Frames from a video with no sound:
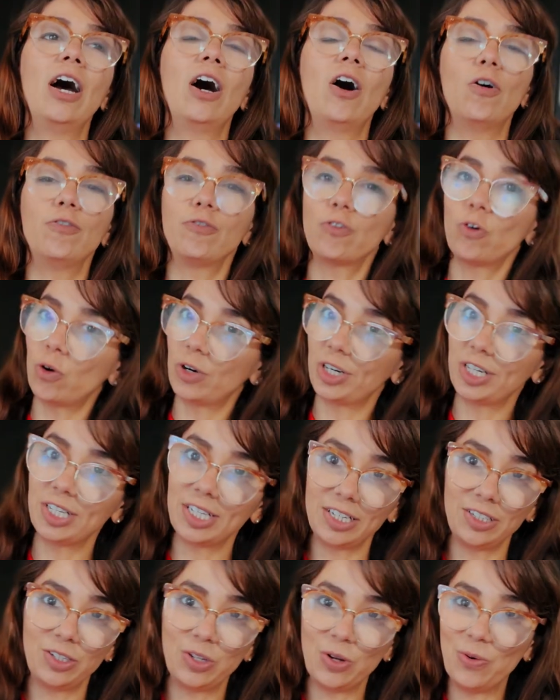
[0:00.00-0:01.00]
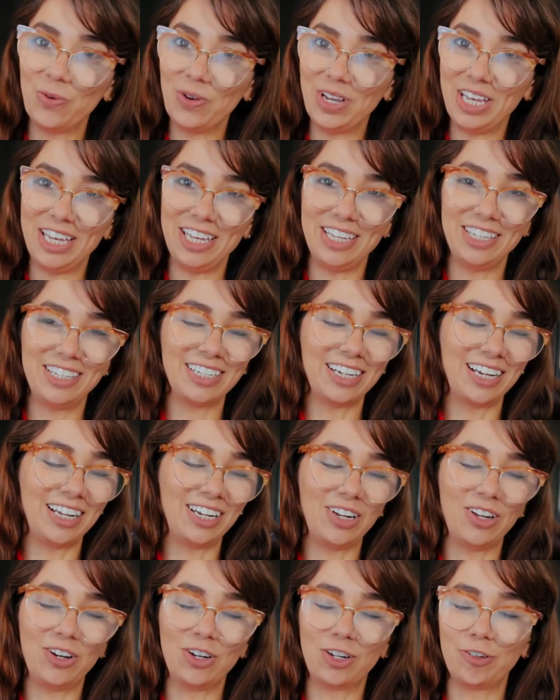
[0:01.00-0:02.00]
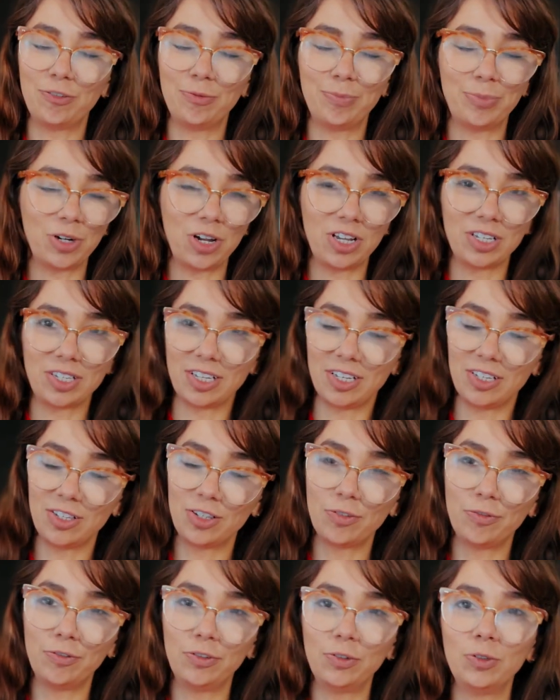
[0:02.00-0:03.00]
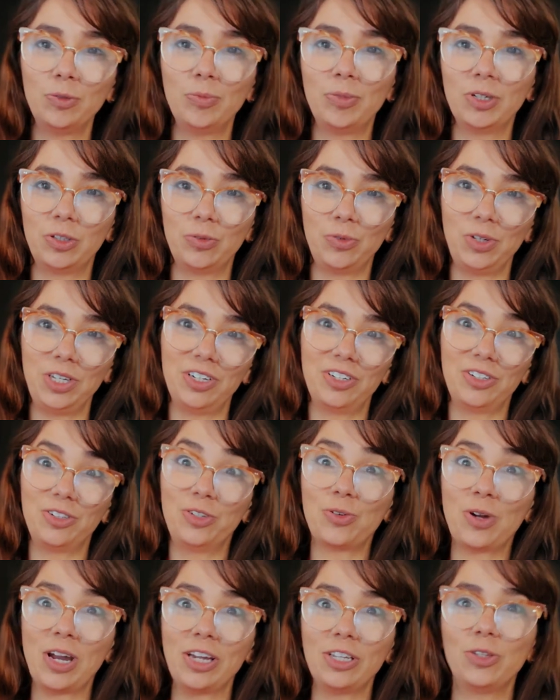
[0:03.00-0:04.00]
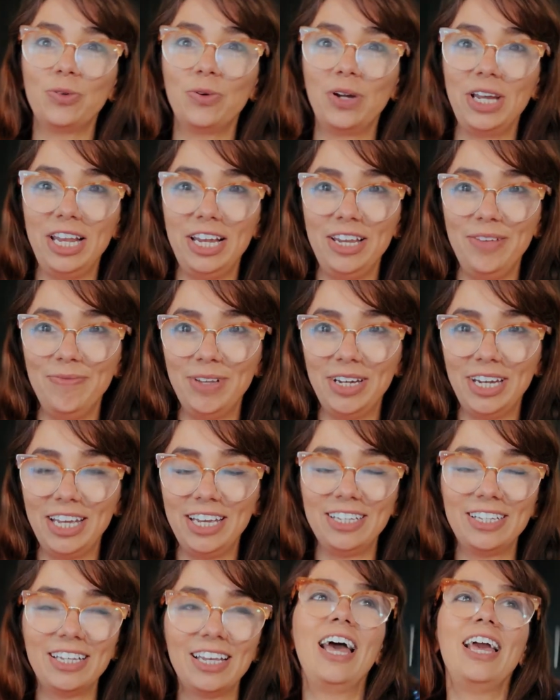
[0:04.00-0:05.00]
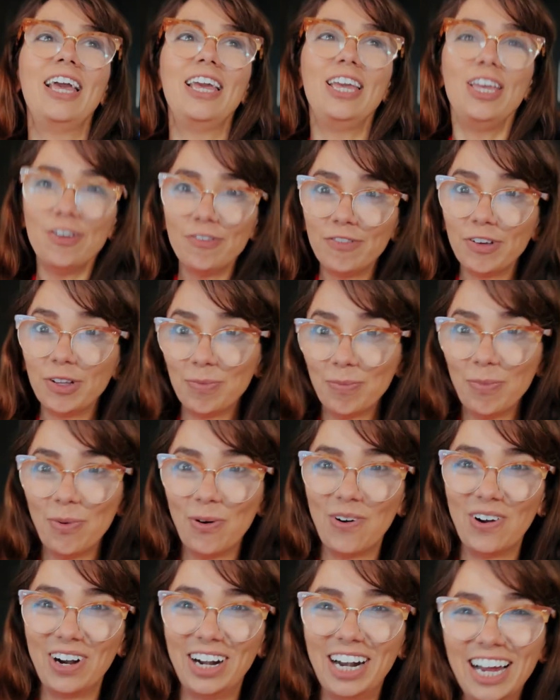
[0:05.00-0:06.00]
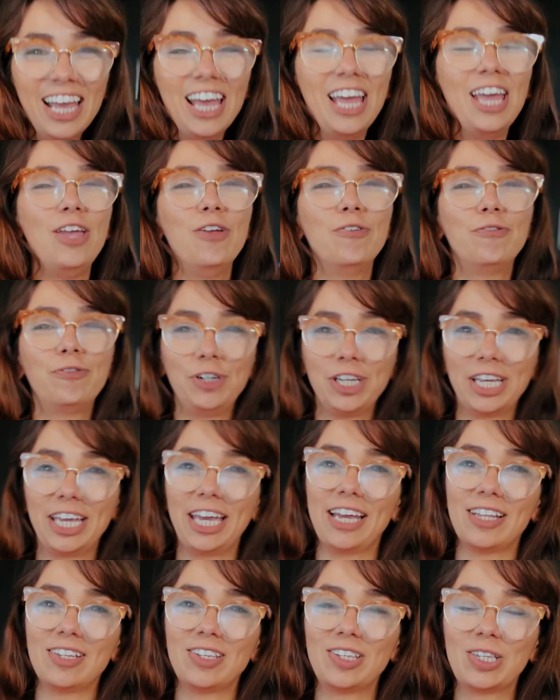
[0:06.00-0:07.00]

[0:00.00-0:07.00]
Of course, I don't eat a lot of processed food, but we are trying to eliminate even more if we can.